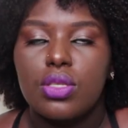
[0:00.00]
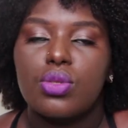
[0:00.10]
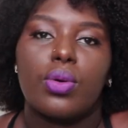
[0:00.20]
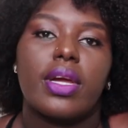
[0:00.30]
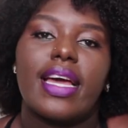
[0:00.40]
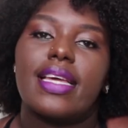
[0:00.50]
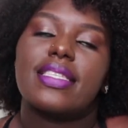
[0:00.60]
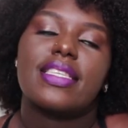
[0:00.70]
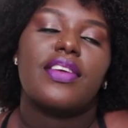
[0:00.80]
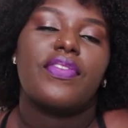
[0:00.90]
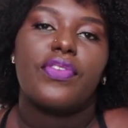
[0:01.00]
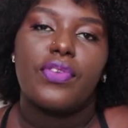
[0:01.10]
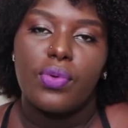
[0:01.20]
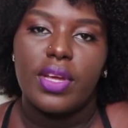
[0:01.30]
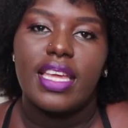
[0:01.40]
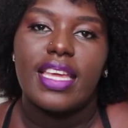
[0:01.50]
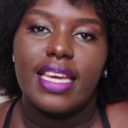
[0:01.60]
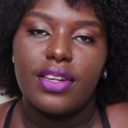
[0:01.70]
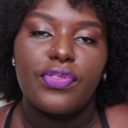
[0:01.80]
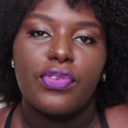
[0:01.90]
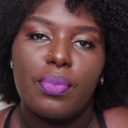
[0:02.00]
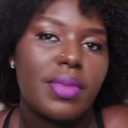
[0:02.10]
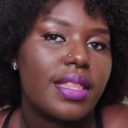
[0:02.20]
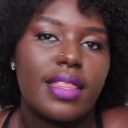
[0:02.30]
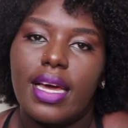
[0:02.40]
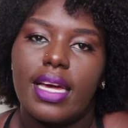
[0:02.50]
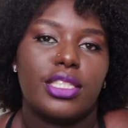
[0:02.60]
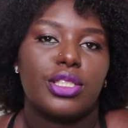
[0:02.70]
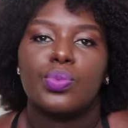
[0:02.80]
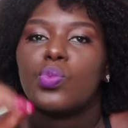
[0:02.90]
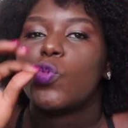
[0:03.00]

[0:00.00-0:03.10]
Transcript: So guys, if you get for me that,